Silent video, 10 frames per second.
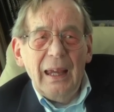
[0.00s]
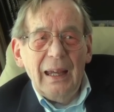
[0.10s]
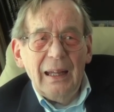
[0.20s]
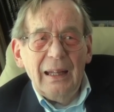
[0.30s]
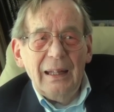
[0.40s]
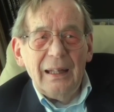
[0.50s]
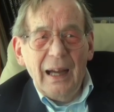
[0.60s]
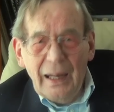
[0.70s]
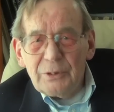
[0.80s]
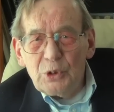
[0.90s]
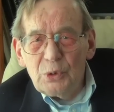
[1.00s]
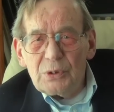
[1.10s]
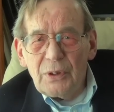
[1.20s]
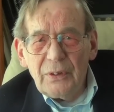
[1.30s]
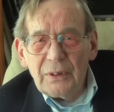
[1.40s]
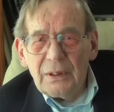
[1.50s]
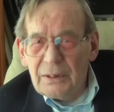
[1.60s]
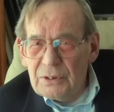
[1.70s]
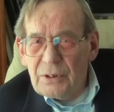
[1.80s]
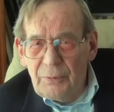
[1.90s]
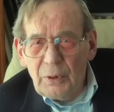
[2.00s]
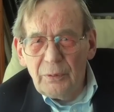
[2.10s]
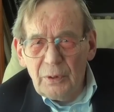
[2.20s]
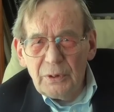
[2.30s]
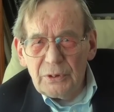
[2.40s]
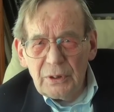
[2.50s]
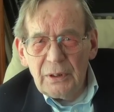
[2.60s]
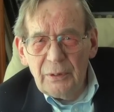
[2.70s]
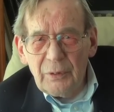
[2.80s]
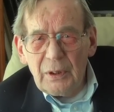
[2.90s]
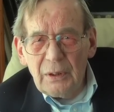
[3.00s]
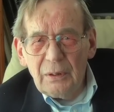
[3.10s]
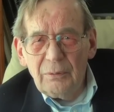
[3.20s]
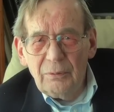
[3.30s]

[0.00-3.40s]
And I choose to think that this is a very significant